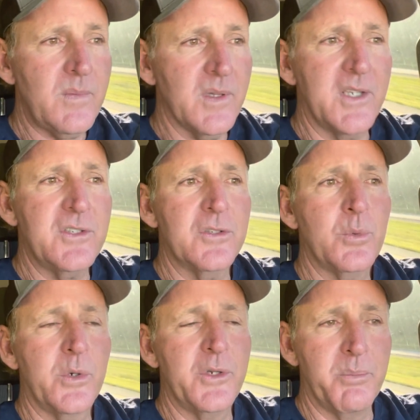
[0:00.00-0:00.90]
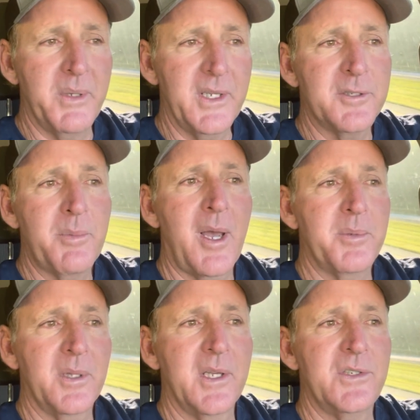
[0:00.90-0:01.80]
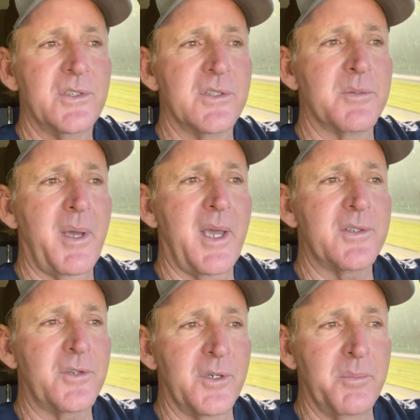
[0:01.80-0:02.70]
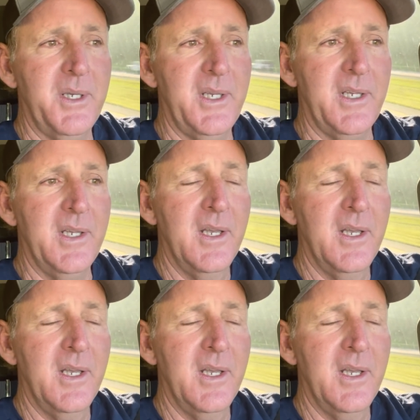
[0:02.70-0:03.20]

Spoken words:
That's just where your biggest populations of bass are going to be